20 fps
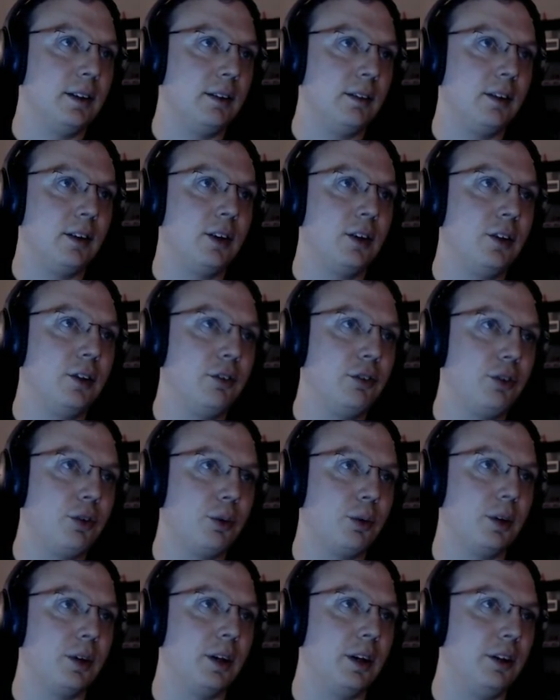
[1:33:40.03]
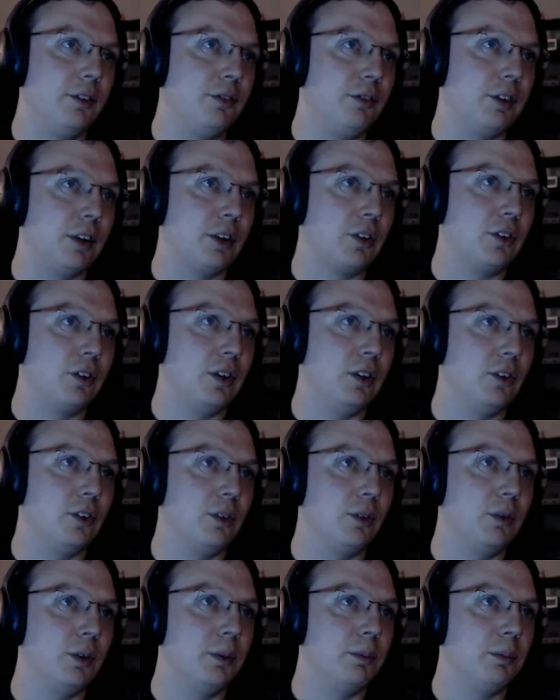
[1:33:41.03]
I could have sworn I'd fix these
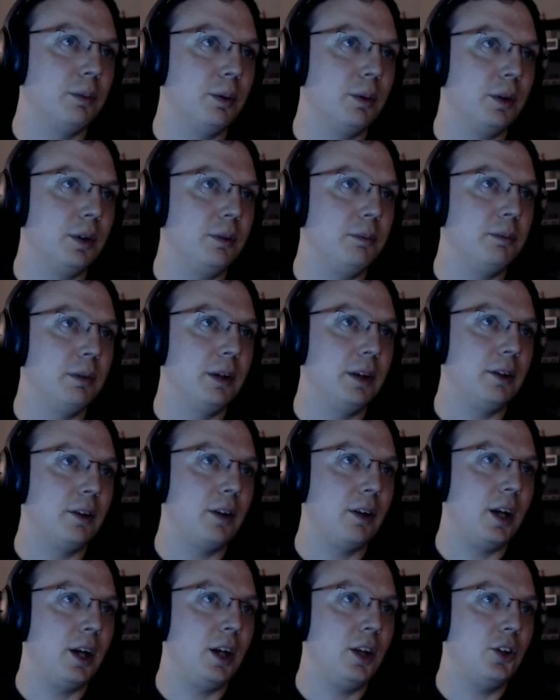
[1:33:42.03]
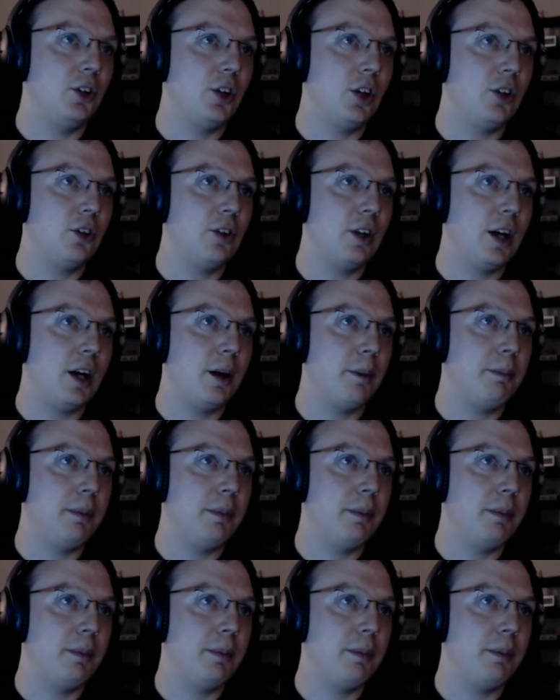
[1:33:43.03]
at one point, but it does not.